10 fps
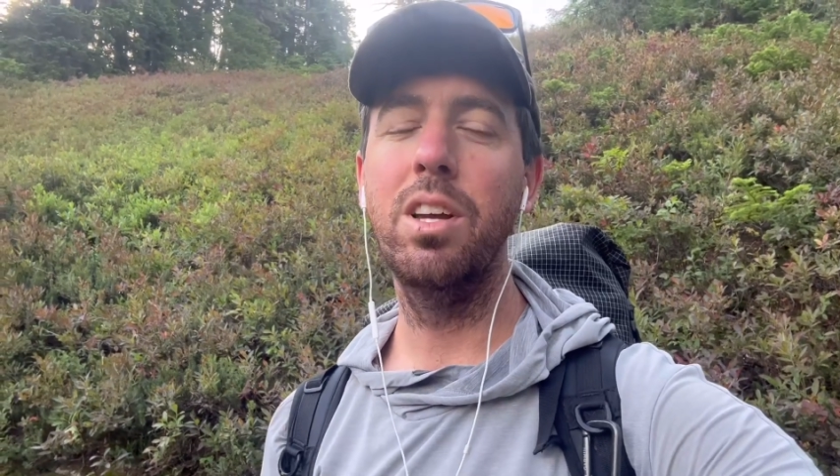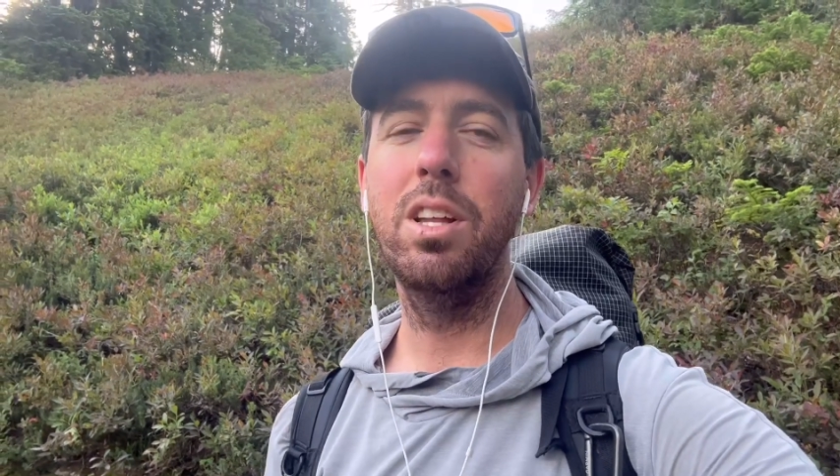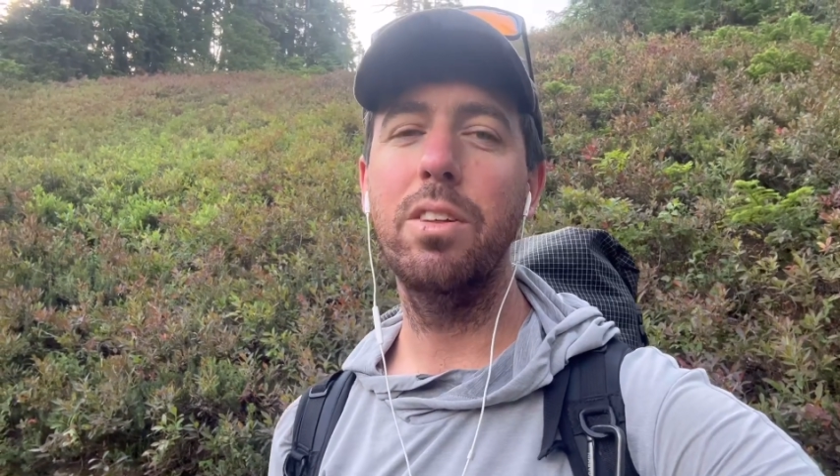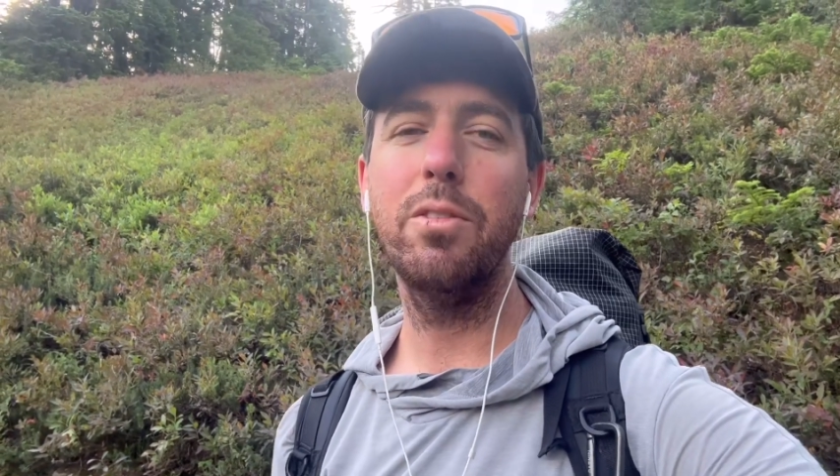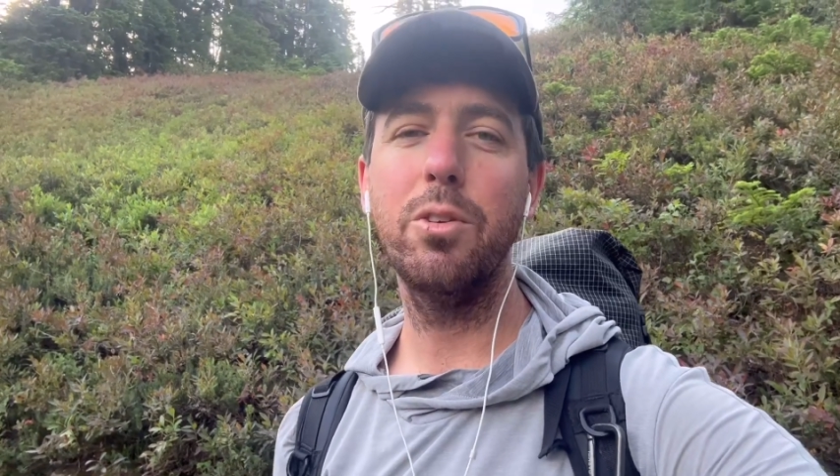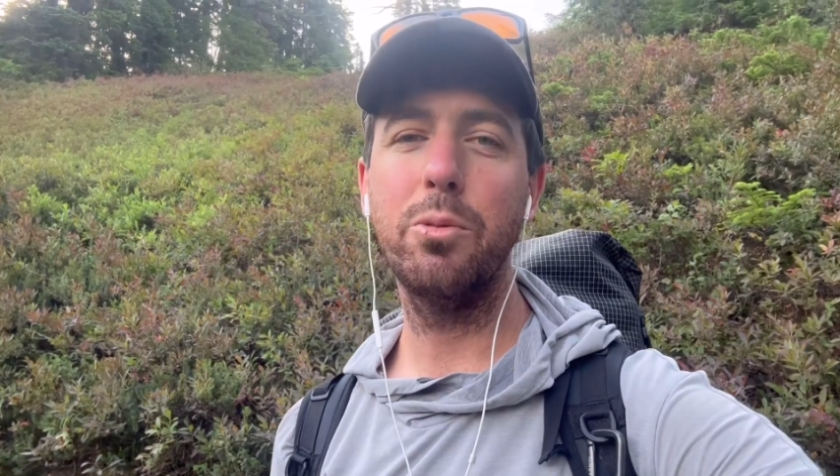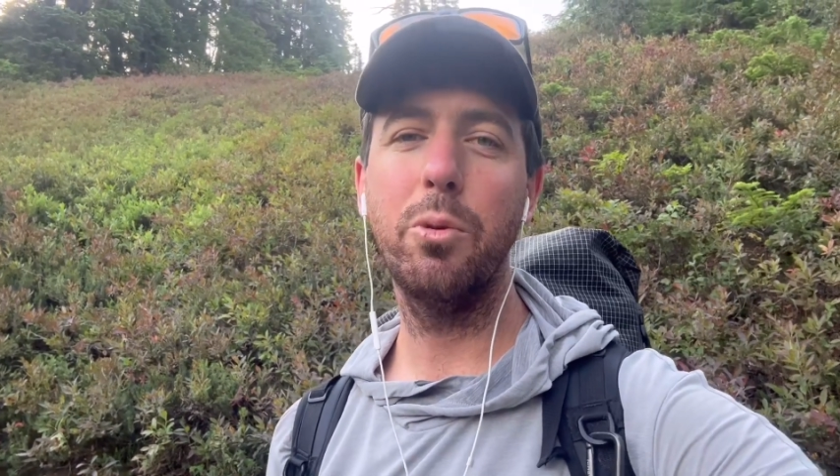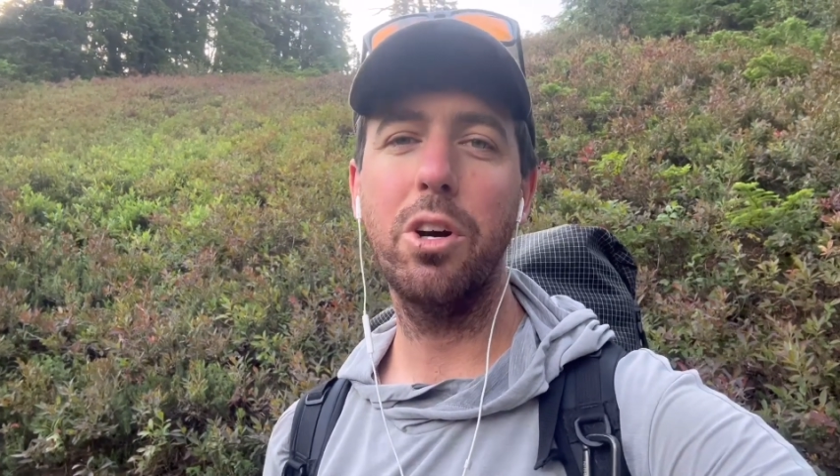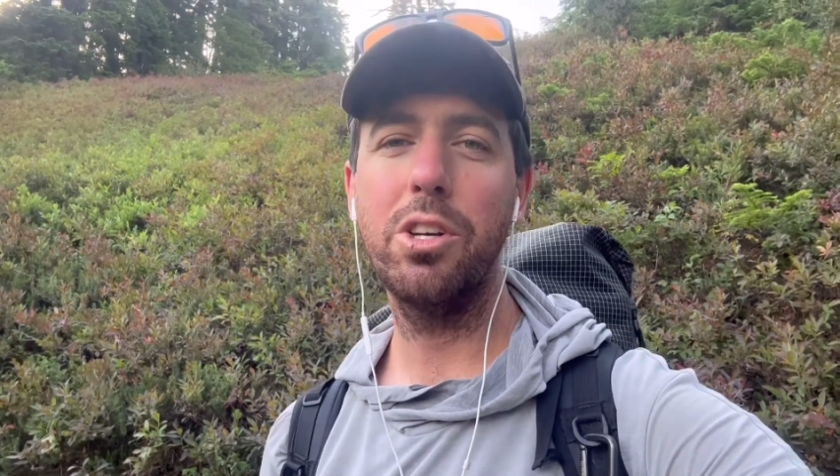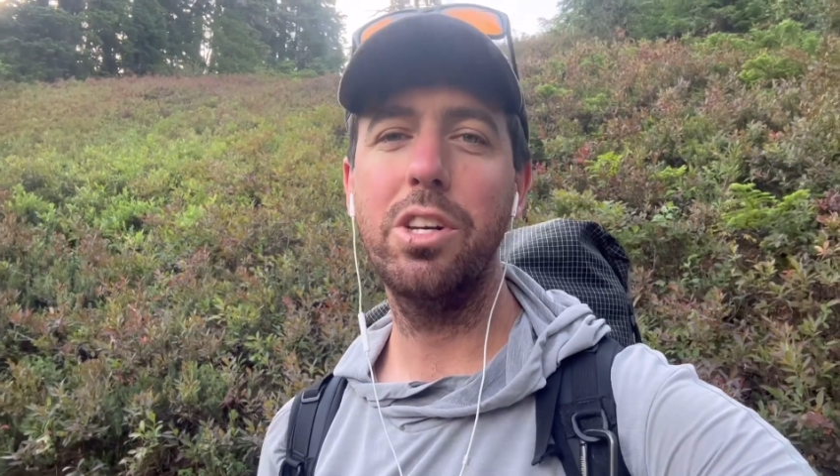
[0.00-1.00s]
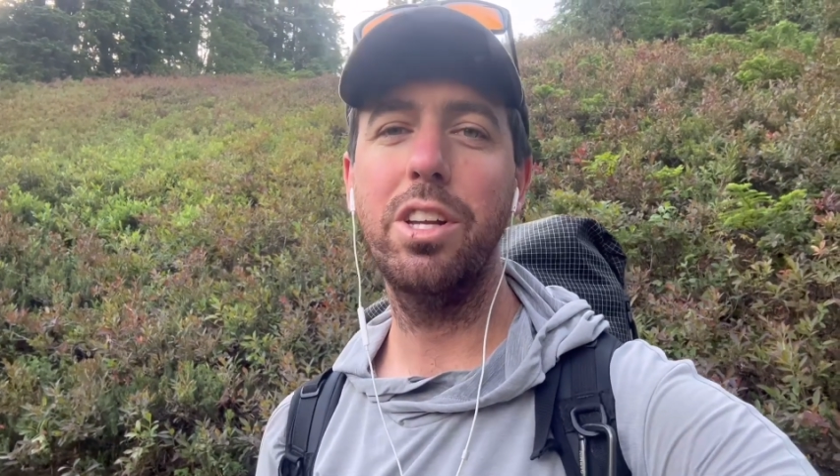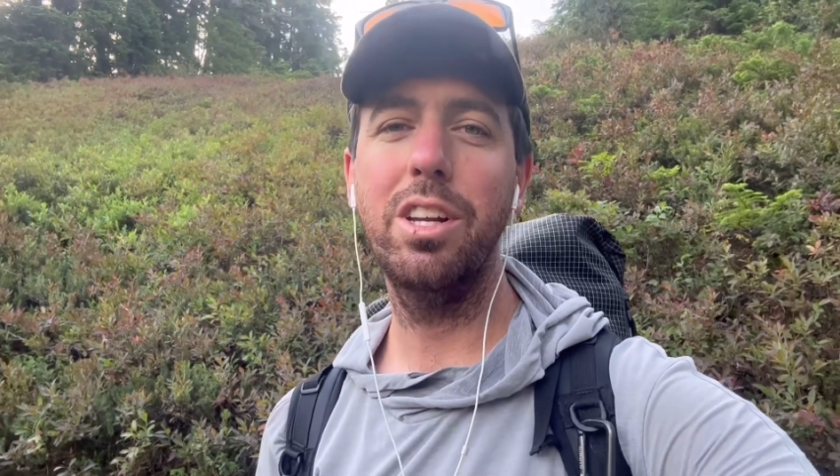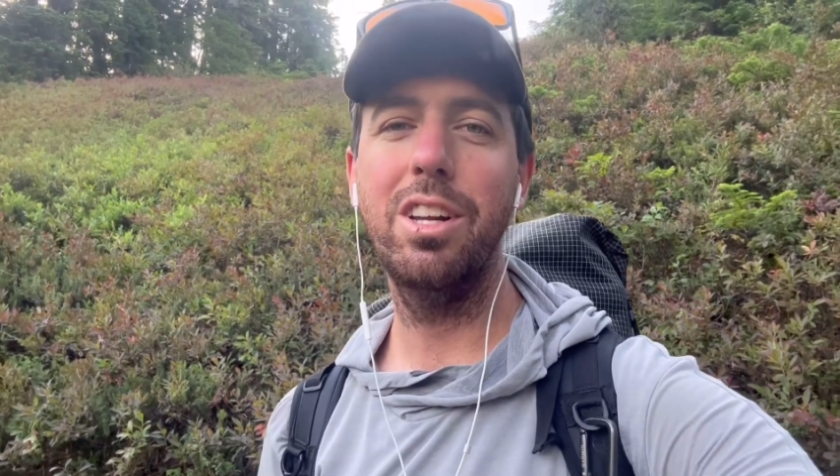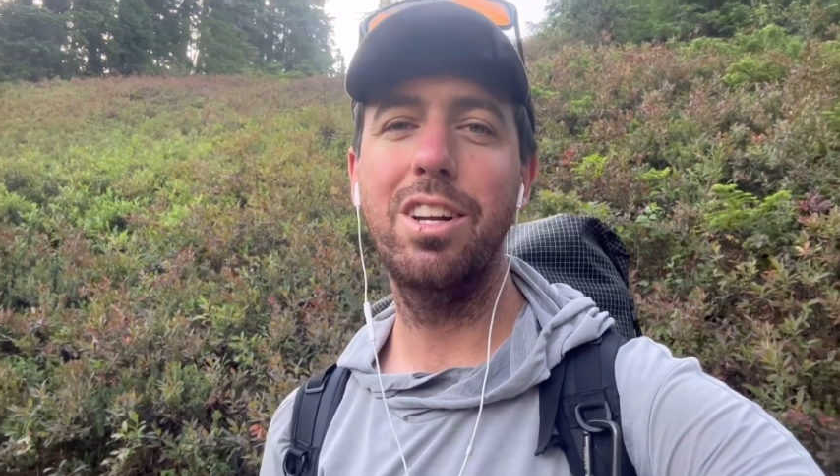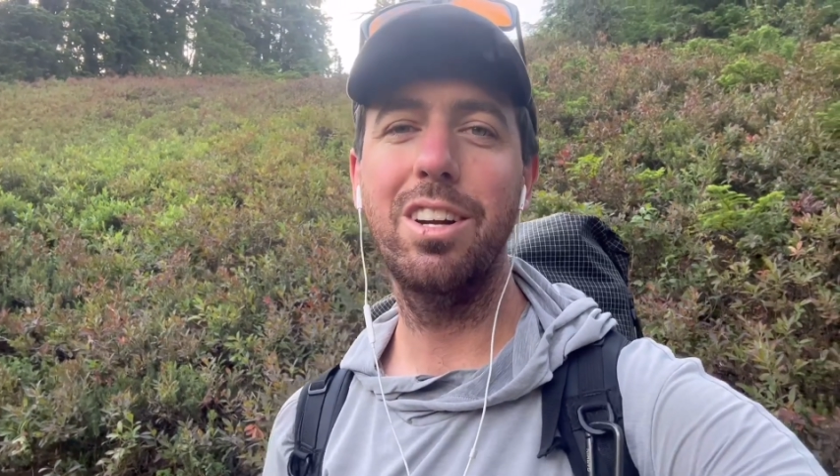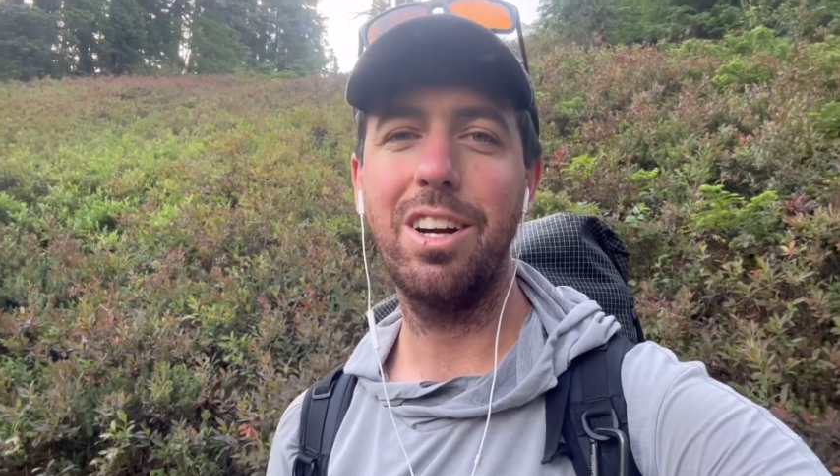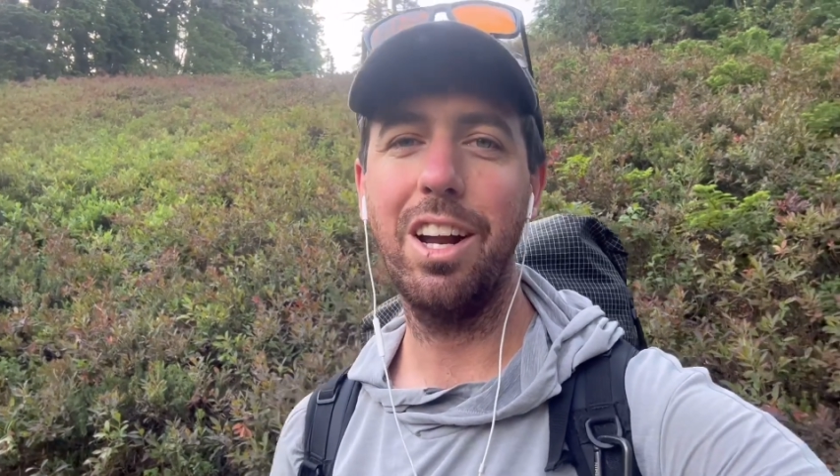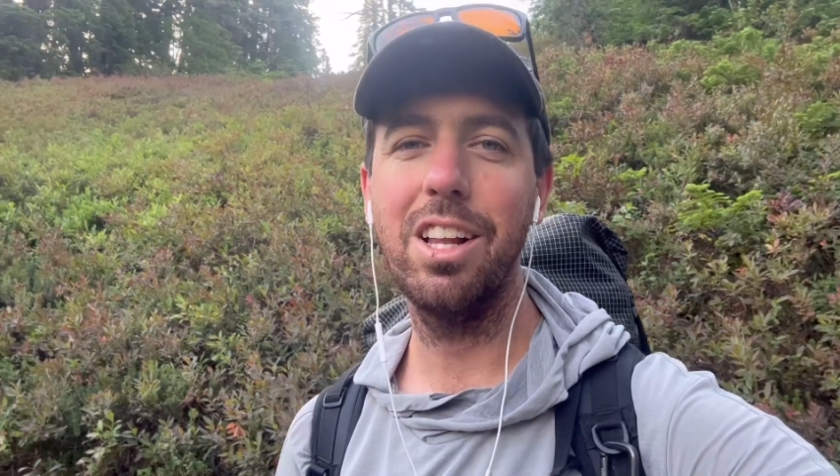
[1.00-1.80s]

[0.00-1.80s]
The views in Washington are kind